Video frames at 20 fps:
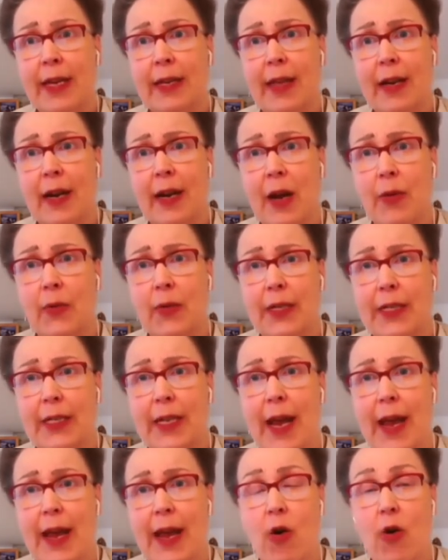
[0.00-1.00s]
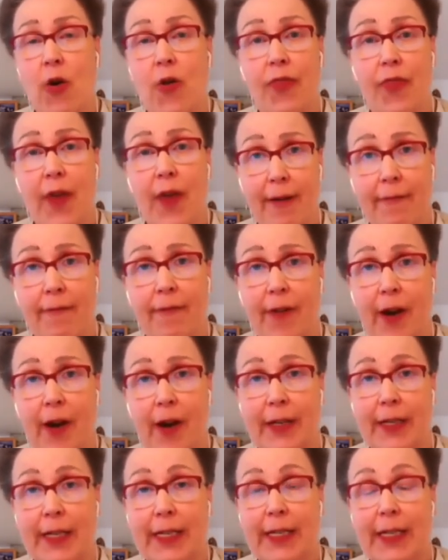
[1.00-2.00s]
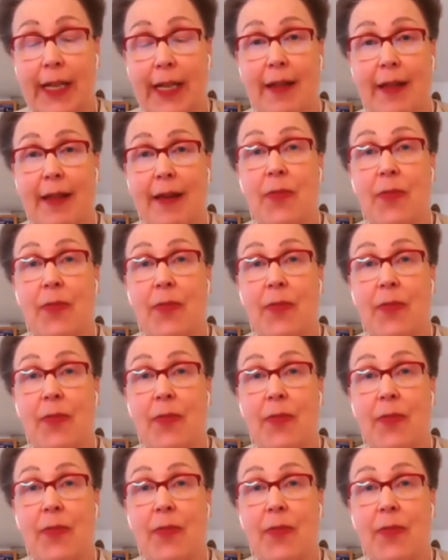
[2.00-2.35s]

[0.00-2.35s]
that I would say on that front is that